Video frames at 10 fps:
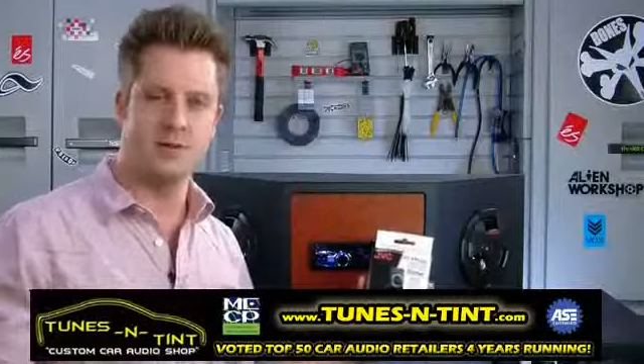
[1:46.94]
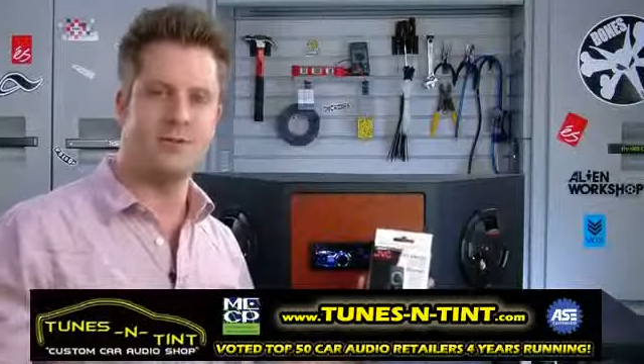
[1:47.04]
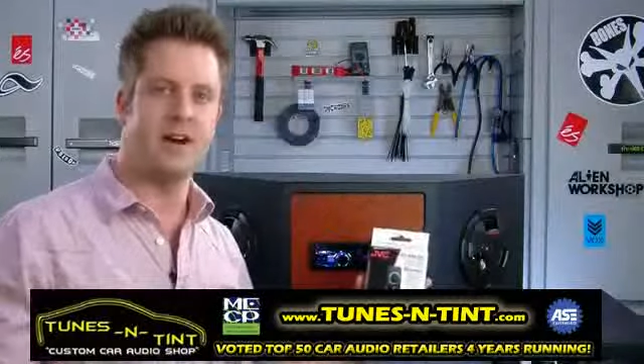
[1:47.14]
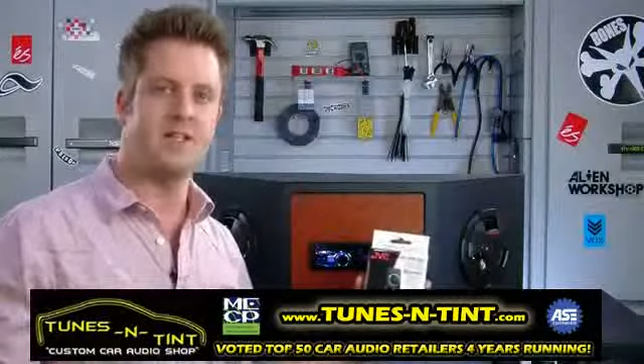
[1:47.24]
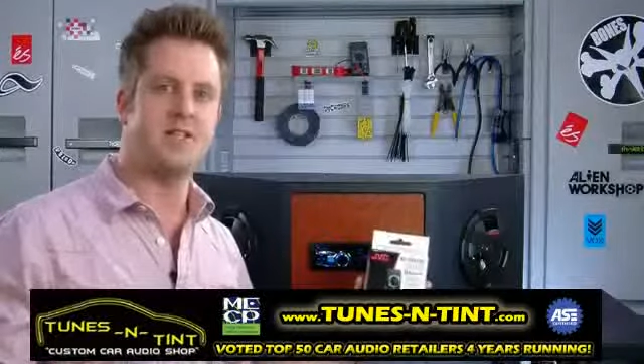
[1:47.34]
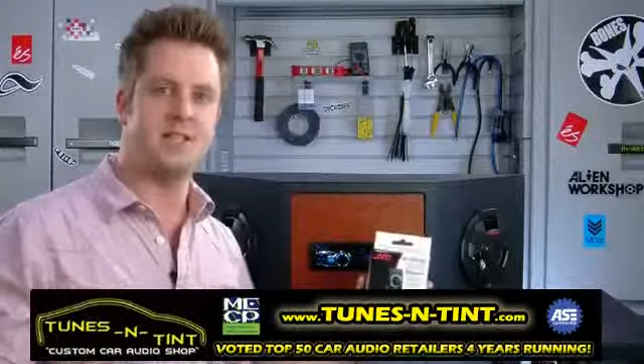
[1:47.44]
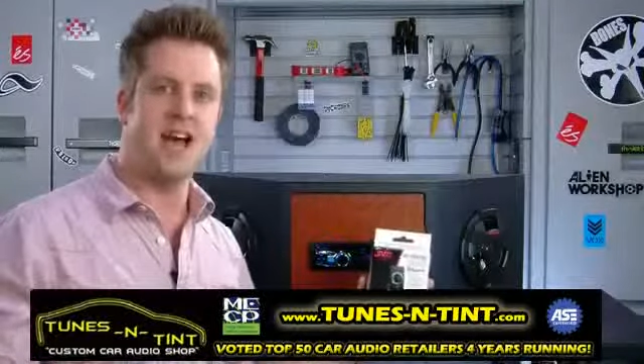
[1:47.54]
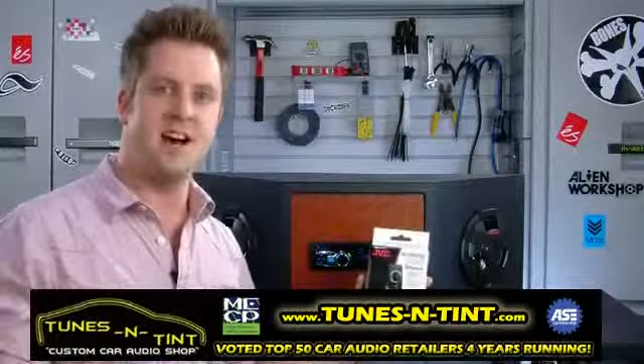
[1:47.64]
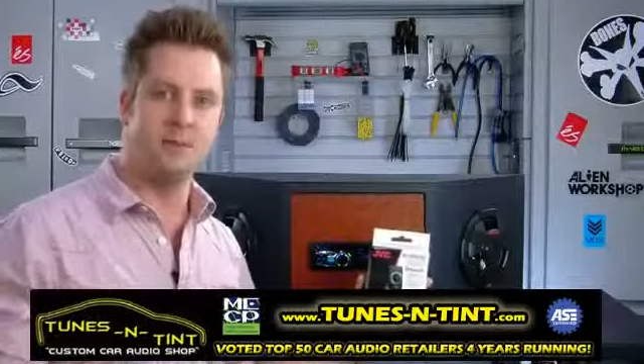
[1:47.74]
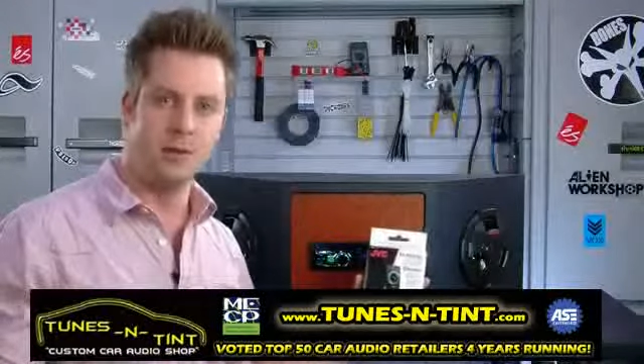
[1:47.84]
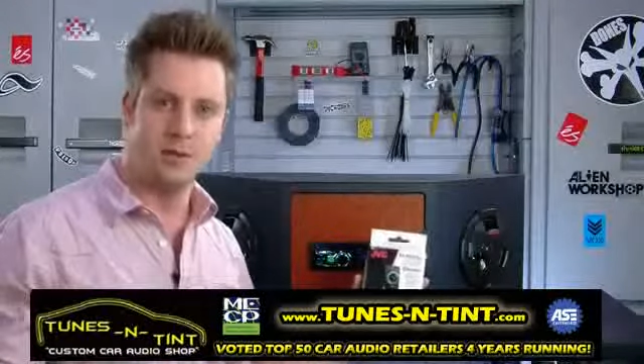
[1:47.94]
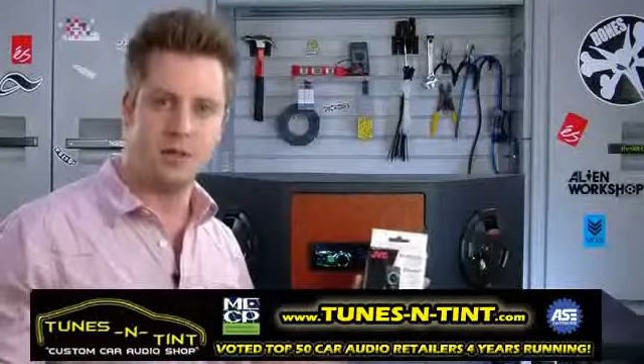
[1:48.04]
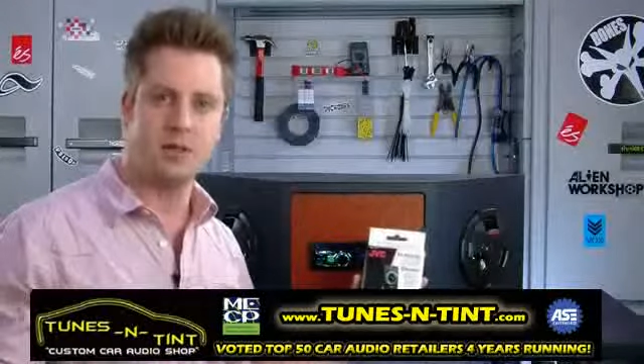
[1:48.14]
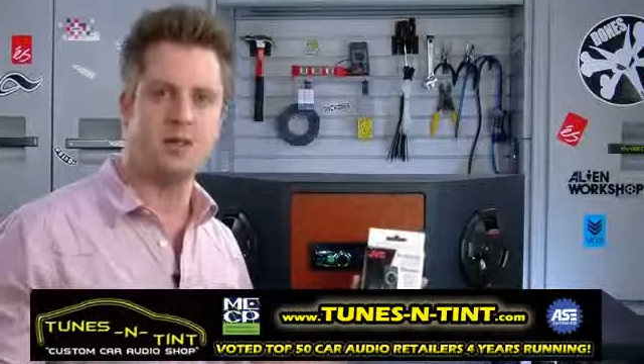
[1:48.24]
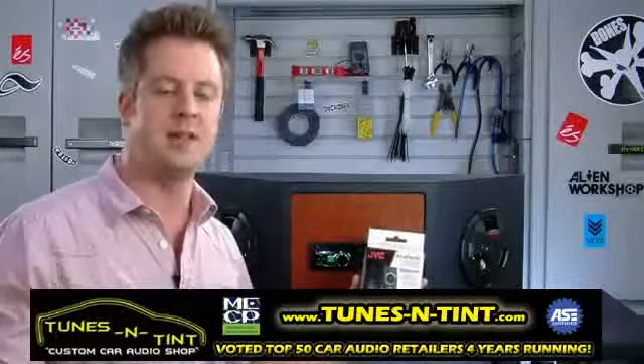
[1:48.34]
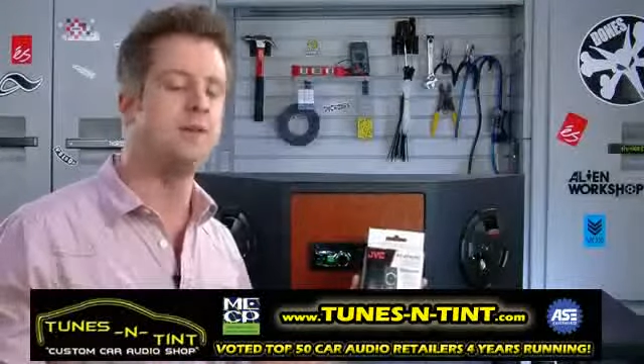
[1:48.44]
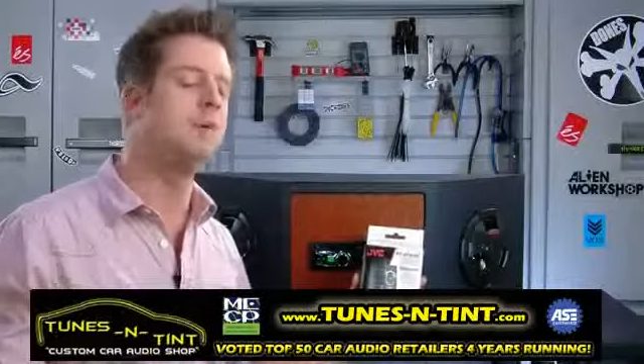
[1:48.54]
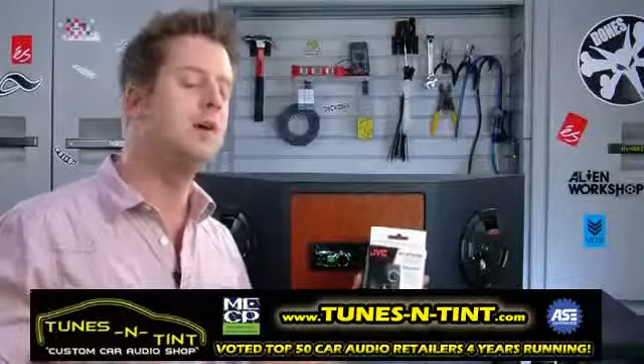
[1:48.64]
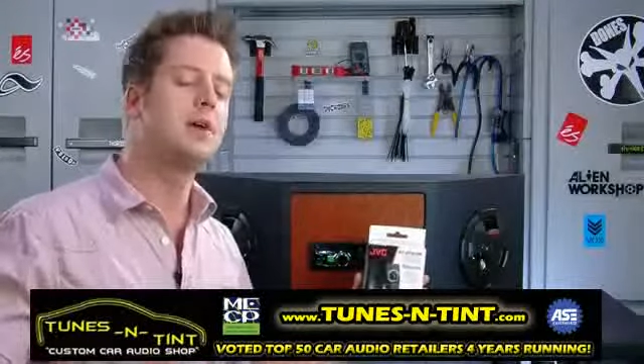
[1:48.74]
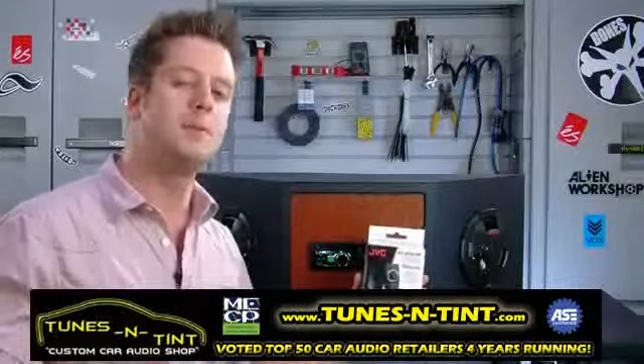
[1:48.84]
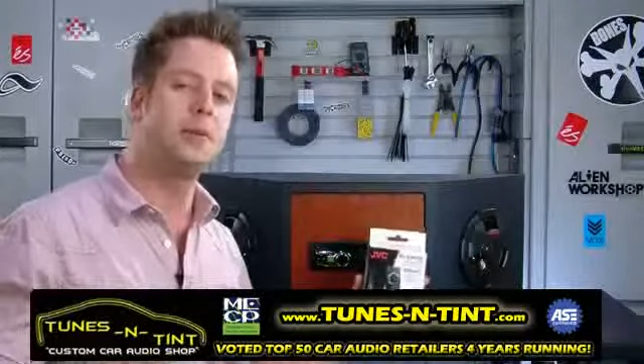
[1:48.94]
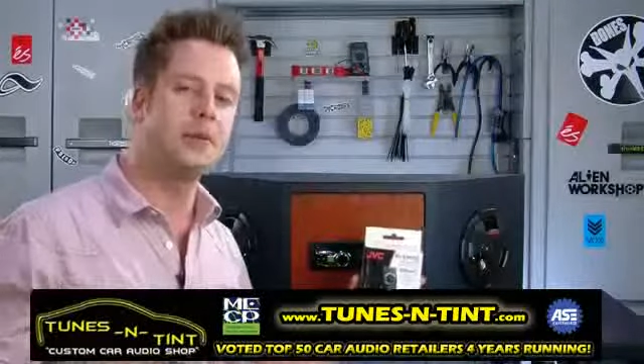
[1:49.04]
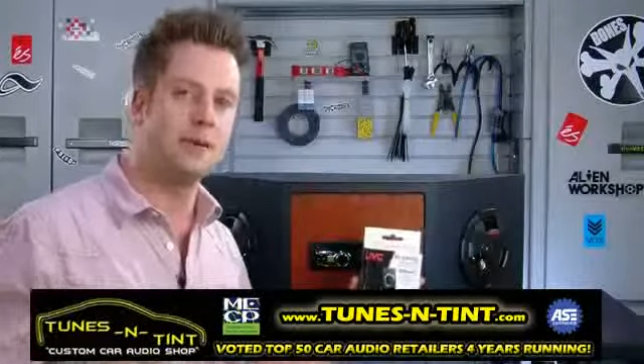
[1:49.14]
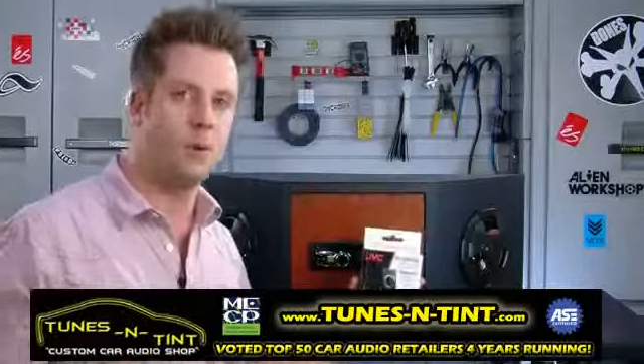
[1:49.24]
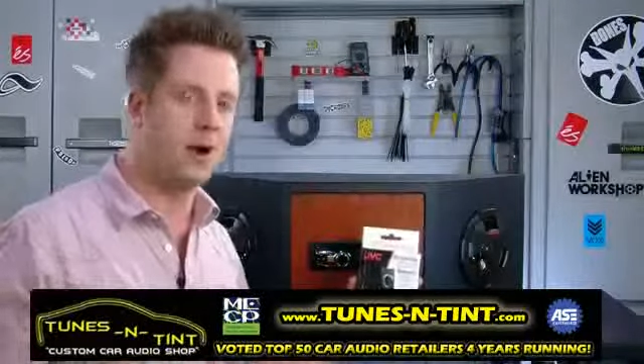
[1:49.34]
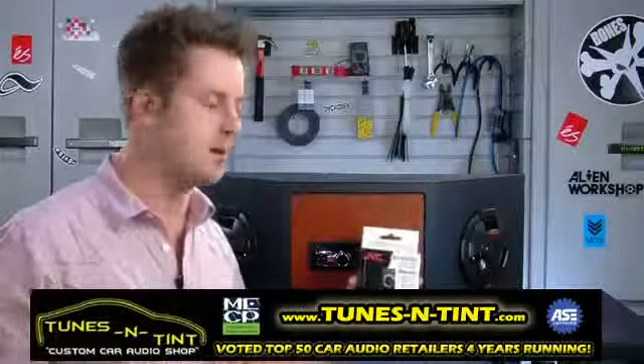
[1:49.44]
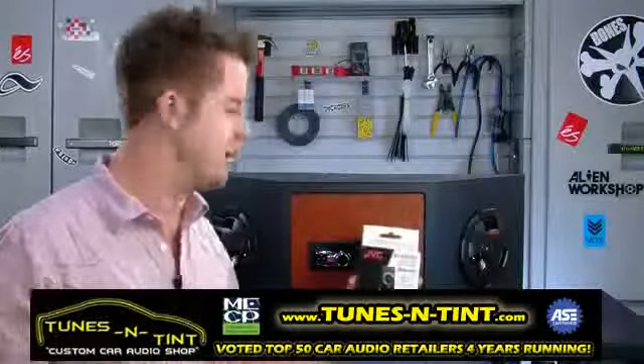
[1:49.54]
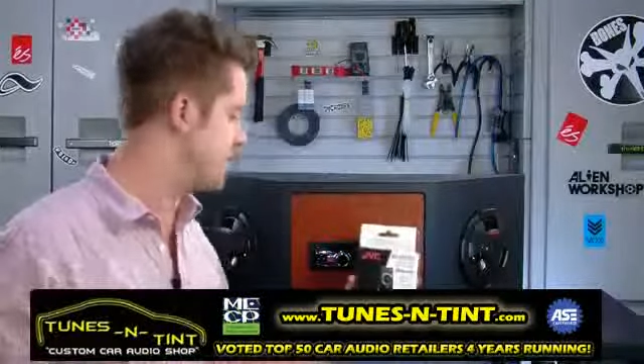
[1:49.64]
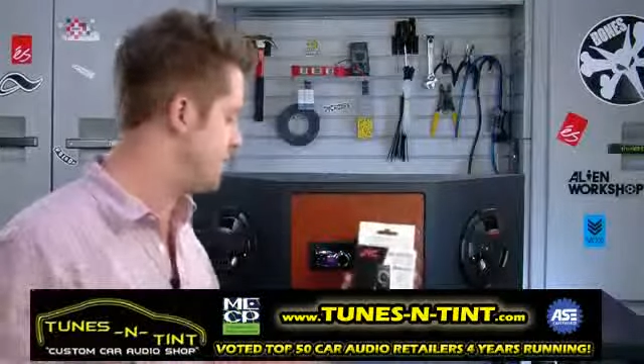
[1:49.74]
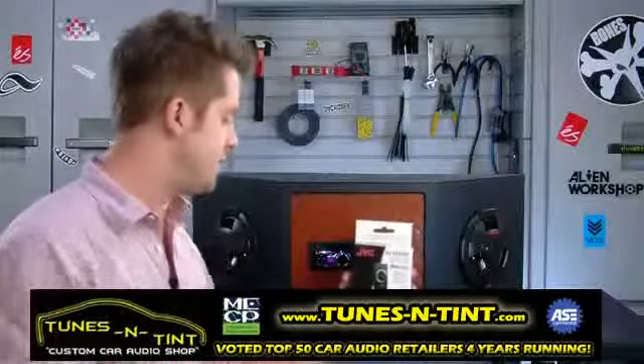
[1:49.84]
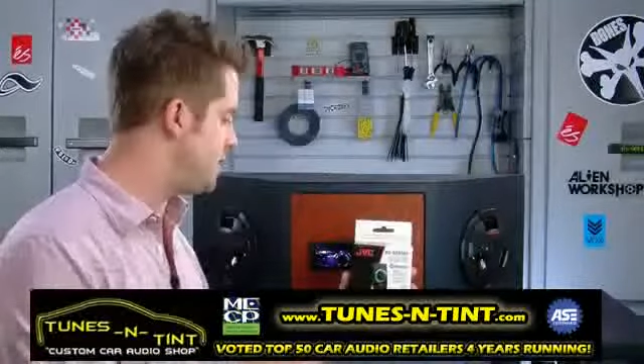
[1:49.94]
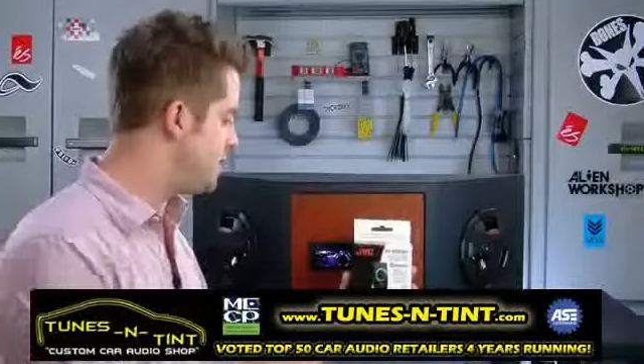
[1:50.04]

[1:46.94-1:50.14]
devices that have Bluetooth in them completely wirelessly.